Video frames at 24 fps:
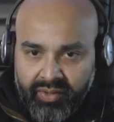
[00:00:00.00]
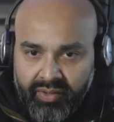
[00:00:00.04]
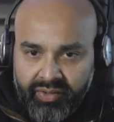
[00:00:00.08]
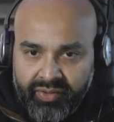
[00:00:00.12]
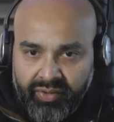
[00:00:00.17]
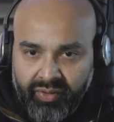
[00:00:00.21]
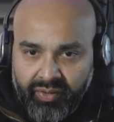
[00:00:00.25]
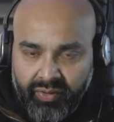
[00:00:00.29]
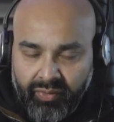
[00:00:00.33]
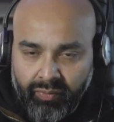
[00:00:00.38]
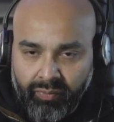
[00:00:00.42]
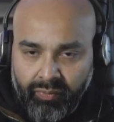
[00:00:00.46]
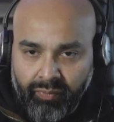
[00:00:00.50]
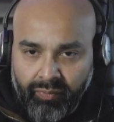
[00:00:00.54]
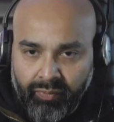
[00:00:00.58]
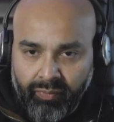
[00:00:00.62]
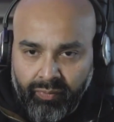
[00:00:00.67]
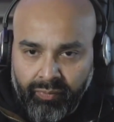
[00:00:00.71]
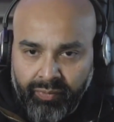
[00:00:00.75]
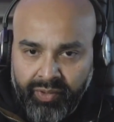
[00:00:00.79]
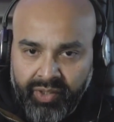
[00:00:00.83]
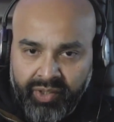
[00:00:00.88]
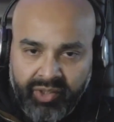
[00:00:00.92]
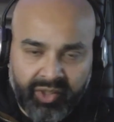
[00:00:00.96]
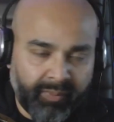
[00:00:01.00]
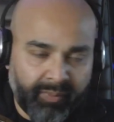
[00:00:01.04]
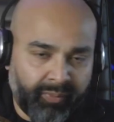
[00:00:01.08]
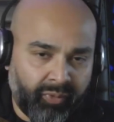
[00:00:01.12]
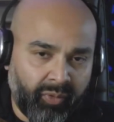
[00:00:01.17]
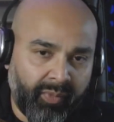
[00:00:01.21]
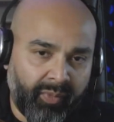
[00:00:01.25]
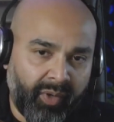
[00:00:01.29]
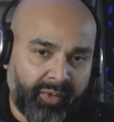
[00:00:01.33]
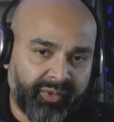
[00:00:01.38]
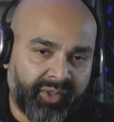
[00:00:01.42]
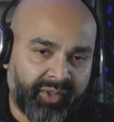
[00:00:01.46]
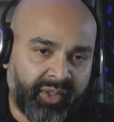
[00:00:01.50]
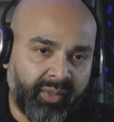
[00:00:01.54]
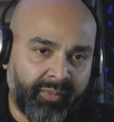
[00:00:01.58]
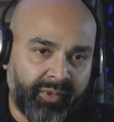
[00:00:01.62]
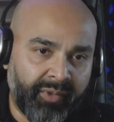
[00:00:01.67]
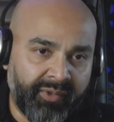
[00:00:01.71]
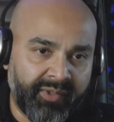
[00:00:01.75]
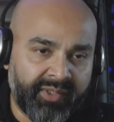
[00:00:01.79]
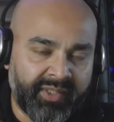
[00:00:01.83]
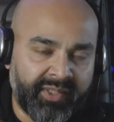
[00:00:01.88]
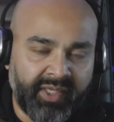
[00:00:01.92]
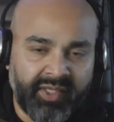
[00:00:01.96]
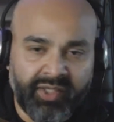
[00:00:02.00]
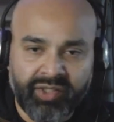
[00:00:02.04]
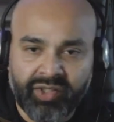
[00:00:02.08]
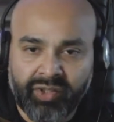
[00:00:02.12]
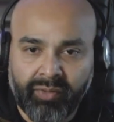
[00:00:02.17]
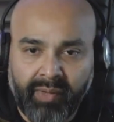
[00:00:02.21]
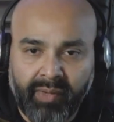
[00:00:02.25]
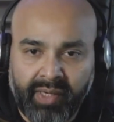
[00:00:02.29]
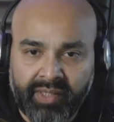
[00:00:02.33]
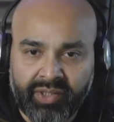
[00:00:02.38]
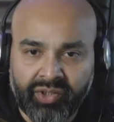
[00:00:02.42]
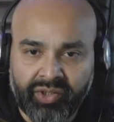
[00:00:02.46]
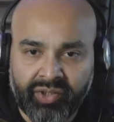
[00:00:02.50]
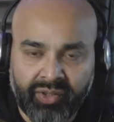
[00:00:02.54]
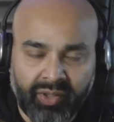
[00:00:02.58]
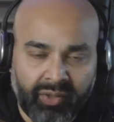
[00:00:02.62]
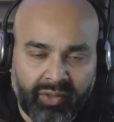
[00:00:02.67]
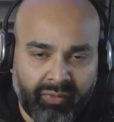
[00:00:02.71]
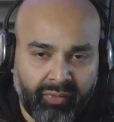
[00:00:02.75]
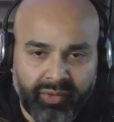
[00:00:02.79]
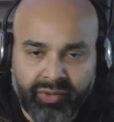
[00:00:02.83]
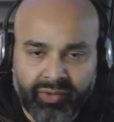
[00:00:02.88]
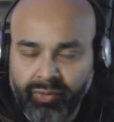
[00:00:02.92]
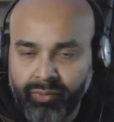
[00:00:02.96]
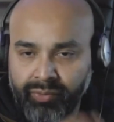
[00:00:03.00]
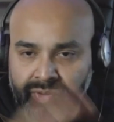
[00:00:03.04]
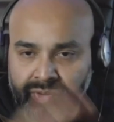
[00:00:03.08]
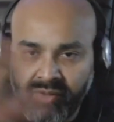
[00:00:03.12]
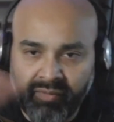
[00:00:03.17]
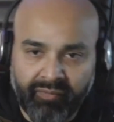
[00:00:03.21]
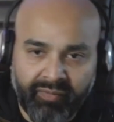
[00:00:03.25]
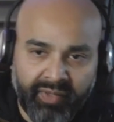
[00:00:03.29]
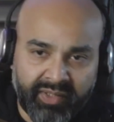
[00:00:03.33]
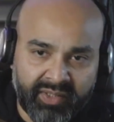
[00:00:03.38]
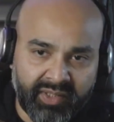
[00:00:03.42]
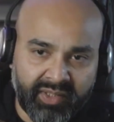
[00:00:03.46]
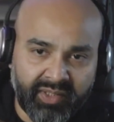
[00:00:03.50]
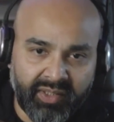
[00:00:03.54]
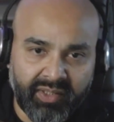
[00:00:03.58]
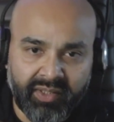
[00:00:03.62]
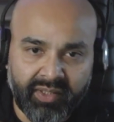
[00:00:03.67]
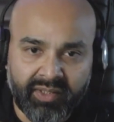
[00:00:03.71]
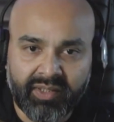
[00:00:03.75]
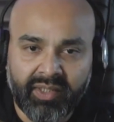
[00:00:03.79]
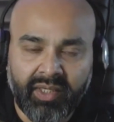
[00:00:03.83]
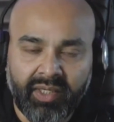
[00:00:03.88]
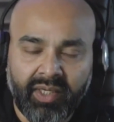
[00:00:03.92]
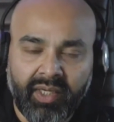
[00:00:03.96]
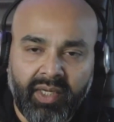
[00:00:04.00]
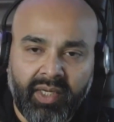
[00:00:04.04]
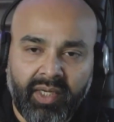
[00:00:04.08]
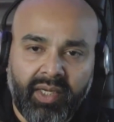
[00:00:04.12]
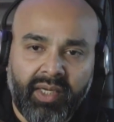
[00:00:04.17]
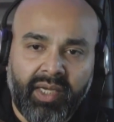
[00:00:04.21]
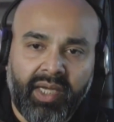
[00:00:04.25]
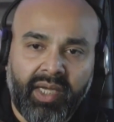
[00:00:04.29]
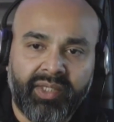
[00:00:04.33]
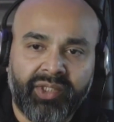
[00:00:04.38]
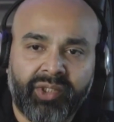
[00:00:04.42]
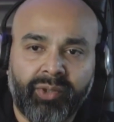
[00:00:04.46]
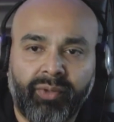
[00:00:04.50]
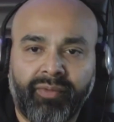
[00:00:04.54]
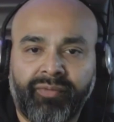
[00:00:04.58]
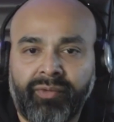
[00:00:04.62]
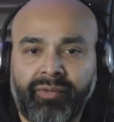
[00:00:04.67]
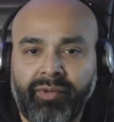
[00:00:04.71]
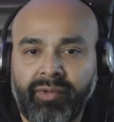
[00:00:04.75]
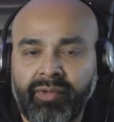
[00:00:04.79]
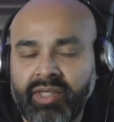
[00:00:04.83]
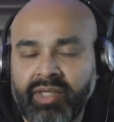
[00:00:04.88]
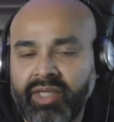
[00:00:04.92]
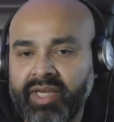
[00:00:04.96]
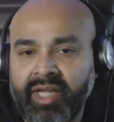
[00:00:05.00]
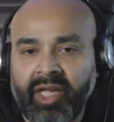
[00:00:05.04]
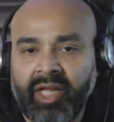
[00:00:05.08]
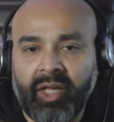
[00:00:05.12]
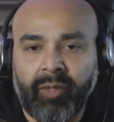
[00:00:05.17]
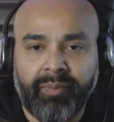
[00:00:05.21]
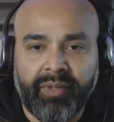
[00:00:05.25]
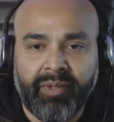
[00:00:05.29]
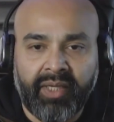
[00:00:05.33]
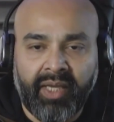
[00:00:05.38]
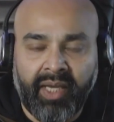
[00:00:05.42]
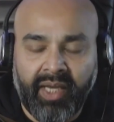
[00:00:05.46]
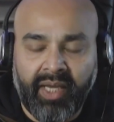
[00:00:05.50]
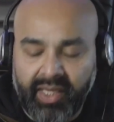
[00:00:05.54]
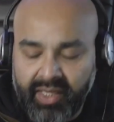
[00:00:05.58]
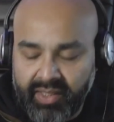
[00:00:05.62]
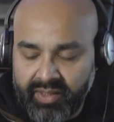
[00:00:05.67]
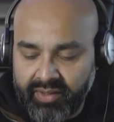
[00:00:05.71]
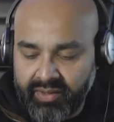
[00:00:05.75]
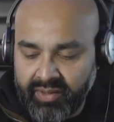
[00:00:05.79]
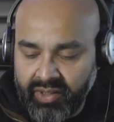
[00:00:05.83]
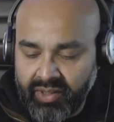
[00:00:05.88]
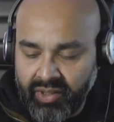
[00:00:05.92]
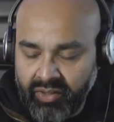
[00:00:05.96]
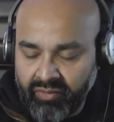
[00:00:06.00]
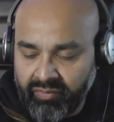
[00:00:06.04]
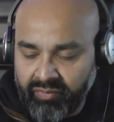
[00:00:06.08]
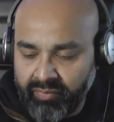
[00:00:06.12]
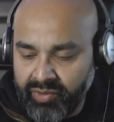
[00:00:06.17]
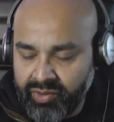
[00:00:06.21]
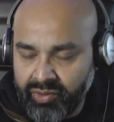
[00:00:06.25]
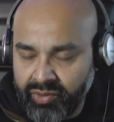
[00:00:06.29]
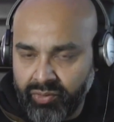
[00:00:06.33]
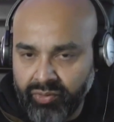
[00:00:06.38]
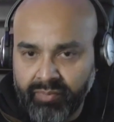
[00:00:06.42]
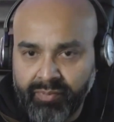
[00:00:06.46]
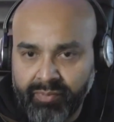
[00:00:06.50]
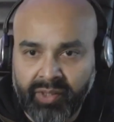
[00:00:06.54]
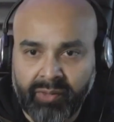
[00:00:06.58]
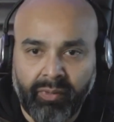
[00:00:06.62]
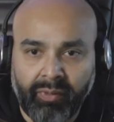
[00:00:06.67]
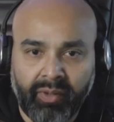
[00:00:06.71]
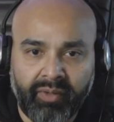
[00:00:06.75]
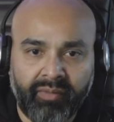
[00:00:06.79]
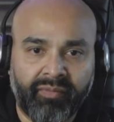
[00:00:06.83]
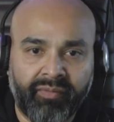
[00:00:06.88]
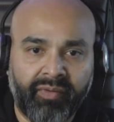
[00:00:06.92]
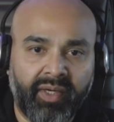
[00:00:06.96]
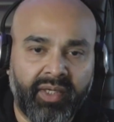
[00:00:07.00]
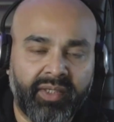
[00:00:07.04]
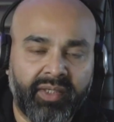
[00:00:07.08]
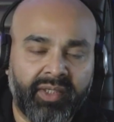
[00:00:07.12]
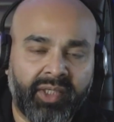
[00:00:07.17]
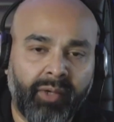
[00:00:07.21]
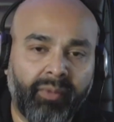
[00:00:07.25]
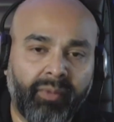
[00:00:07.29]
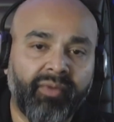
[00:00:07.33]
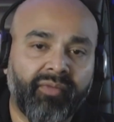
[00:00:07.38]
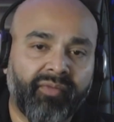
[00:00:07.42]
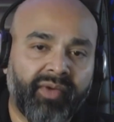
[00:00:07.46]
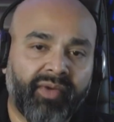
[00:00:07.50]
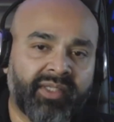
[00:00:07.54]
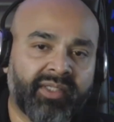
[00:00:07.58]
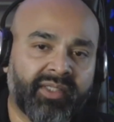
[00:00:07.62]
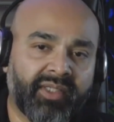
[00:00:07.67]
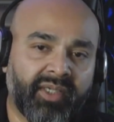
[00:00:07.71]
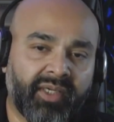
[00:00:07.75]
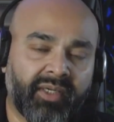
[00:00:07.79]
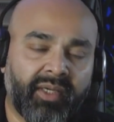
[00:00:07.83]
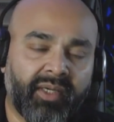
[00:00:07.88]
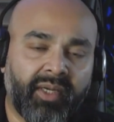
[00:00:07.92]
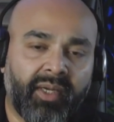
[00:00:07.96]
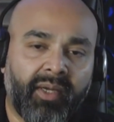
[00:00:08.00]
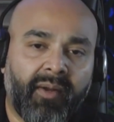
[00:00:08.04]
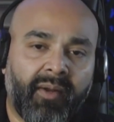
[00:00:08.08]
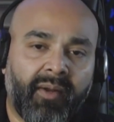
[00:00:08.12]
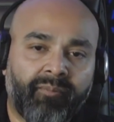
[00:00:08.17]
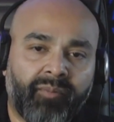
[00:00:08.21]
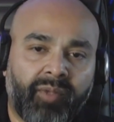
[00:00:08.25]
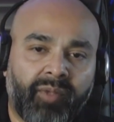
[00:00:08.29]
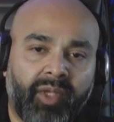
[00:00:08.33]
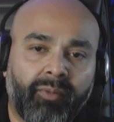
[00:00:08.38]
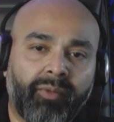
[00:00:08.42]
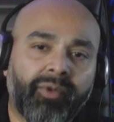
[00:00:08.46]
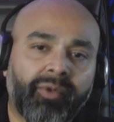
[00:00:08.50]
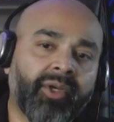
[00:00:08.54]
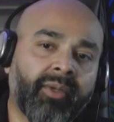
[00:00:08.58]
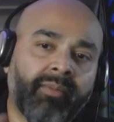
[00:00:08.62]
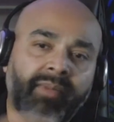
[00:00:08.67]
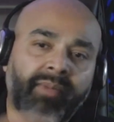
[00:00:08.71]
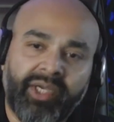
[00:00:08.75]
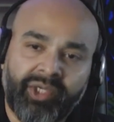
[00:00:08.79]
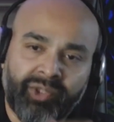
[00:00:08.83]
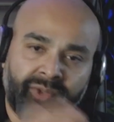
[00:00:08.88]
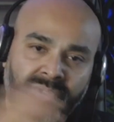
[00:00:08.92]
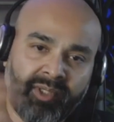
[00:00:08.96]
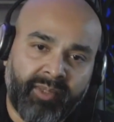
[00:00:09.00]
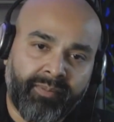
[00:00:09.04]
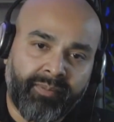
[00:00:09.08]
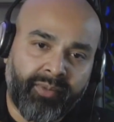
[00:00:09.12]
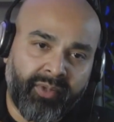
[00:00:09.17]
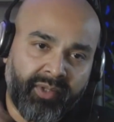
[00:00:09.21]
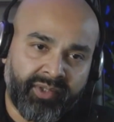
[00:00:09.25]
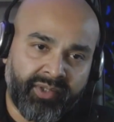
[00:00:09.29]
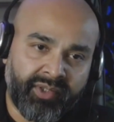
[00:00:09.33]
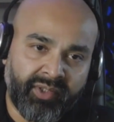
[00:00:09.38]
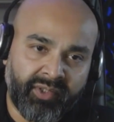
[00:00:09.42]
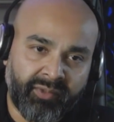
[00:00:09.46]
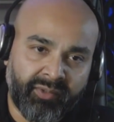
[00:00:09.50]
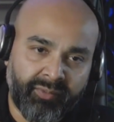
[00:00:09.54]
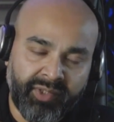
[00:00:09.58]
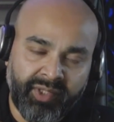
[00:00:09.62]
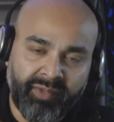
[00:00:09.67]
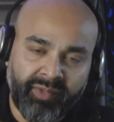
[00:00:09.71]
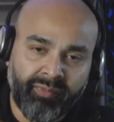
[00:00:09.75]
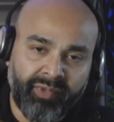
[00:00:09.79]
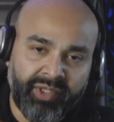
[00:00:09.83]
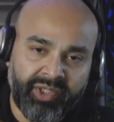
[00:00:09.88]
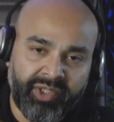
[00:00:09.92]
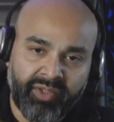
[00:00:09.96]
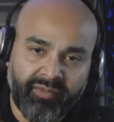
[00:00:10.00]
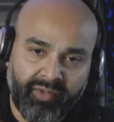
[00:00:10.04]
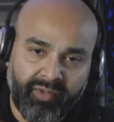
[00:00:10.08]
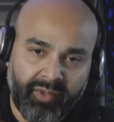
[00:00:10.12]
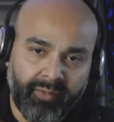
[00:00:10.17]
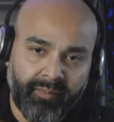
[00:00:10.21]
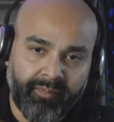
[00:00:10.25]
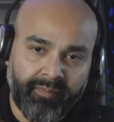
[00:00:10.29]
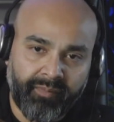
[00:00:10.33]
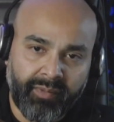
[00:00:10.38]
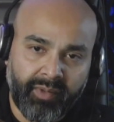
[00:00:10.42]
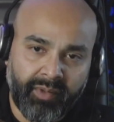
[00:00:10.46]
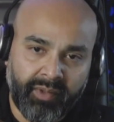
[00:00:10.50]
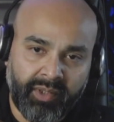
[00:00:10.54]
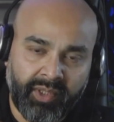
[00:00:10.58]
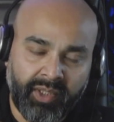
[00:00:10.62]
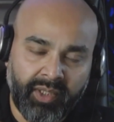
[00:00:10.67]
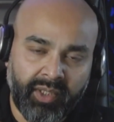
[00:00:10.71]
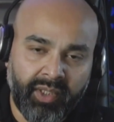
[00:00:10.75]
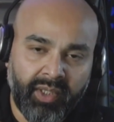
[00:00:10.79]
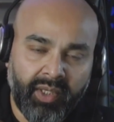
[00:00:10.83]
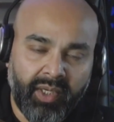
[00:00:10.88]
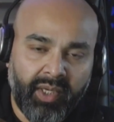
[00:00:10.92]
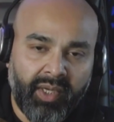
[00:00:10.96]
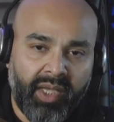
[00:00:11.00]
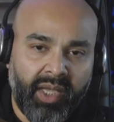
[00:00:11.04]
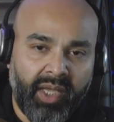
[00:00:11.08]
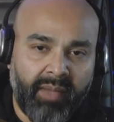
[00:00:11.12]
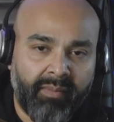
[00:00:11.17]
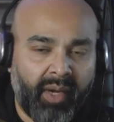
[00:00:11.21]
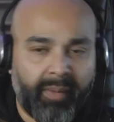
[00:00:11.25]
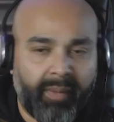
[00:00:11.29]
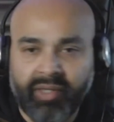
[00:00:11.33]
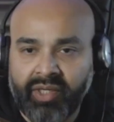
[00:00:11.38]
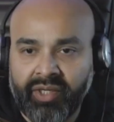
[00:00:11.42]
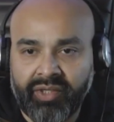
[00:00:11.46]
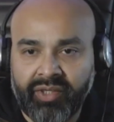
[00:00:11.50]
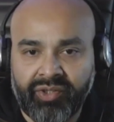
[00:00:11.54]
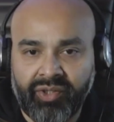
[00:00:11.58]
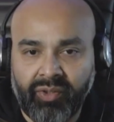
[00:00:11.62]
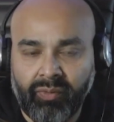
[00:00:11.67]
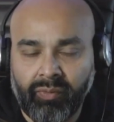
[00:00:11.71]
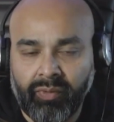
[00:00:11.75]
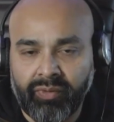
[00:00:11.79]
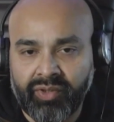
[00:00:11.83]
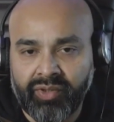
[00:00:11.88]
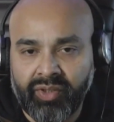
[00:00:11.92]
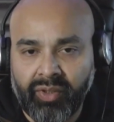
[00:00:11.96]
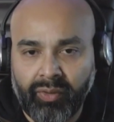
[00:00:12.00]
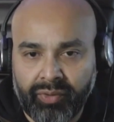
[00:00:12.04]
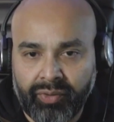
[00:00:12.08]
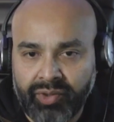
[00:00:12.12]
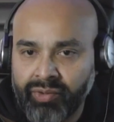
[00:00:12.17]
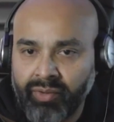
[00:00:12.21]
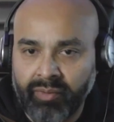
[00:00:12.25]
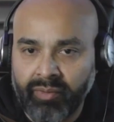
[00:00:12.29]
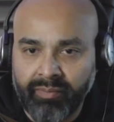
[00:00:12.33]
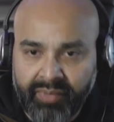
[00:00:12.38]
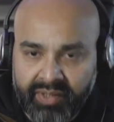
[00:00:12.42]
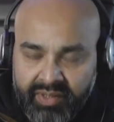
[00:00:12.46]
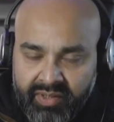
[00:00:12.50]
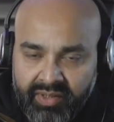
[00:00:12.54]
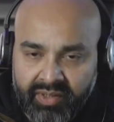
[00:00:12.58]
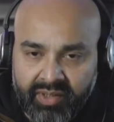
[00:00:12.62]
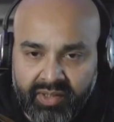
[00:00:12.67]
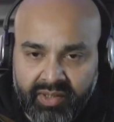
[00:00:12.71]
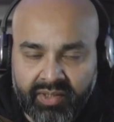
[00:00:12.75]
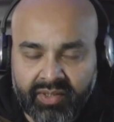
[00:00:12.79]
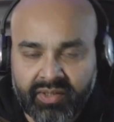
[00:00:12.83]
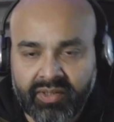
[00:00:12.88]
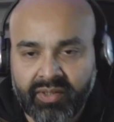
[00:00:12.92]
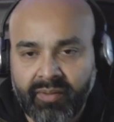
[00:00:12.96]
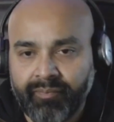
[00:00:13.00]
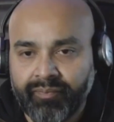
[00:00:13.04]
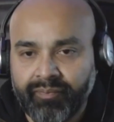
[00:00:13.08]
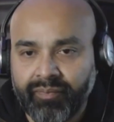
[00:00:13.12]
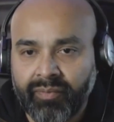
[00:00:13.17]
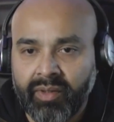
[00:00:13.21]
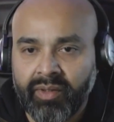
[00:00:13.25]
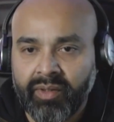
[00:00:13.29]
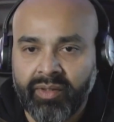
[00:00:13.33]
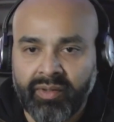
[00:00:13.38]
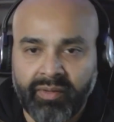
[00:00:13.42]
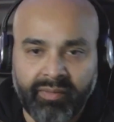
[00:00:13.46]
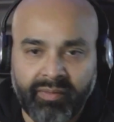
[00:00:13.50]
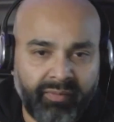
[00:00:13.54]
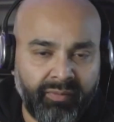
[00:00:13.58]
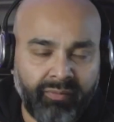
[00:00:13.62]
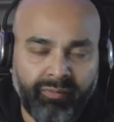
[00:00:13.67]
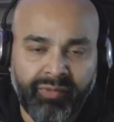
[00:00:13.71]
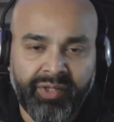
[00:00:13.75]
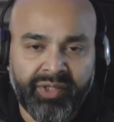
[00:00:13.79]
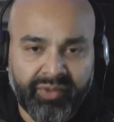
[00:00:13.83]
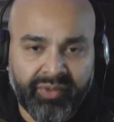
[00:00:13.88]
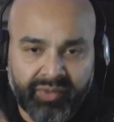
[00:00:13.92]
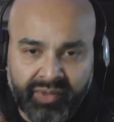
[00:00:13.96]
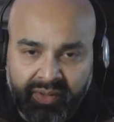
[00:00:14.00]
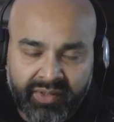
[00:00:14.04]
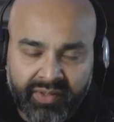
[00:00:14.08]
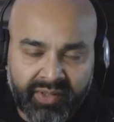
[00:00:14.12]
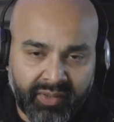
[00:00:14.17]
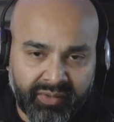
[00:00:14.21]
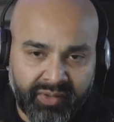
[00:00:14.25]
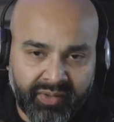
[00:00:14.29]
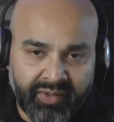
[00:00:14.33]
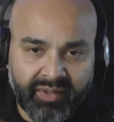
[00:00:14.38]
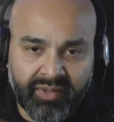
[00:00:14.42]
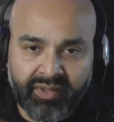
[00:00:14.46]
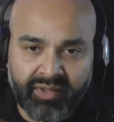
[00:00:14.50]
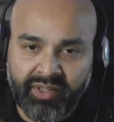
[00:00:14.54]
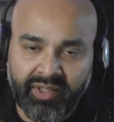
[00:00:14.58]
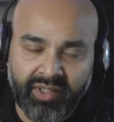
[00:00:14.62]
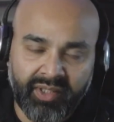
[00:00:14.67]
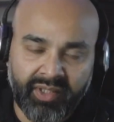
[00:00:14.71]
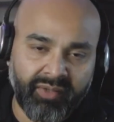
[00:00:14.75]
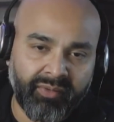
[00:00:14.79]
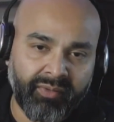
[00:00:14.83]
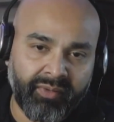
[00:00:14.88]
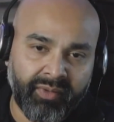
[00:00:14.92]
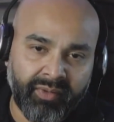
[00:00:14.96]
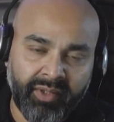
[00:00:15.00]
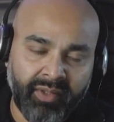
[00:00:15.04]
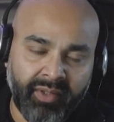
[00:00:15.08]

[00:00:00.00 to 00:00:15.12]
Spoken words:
So we're going to promote community and interaction across all the investors. And so if you need a helping hand, from a suitably qualified co-investor, we're going to make sure that person's within reach of you. Okay. It might be because you want to launch your own business, regional consultancy.